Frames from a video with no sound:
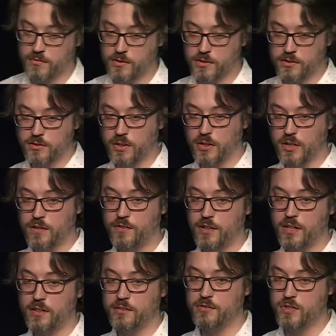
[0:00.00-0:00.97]
So if
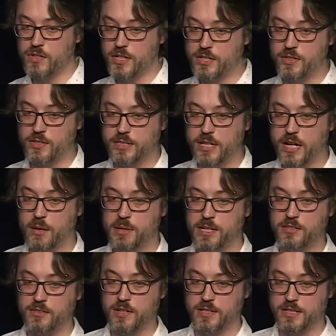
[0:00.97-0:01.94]
a traditional
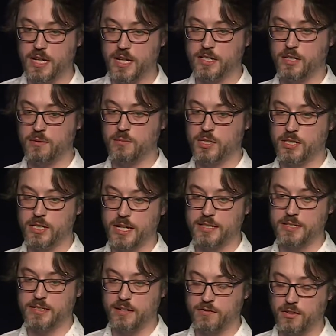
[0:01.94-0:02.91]
database transaction
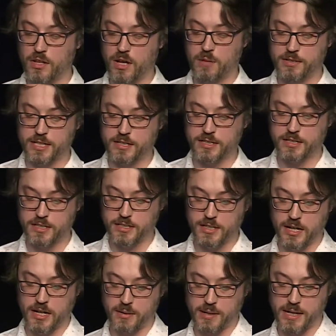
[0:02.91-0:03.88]
mutates several objects in your
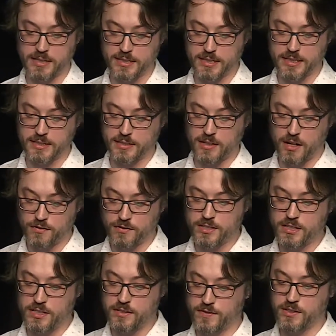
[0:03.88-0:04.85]
database, it is
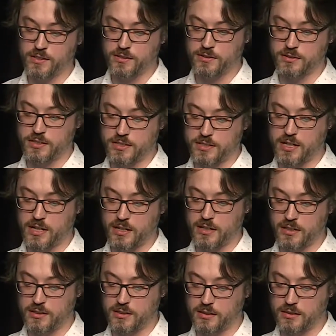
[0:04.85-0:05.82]
often difficult to
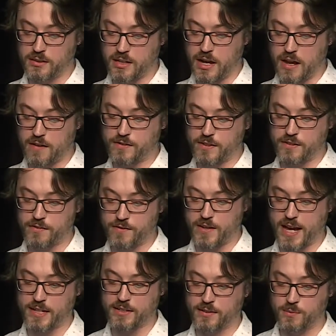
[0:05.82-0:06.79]
tell after the
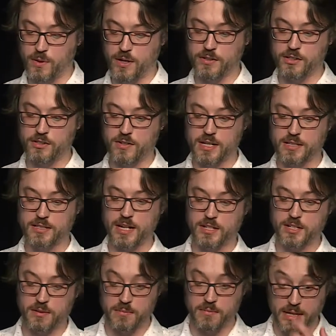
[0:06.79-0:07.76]
fact what the
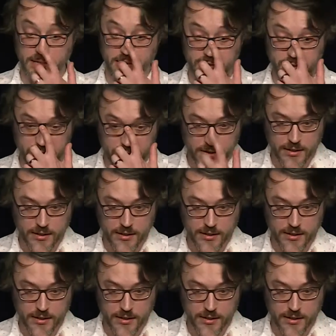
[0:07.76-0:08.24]
transaction means.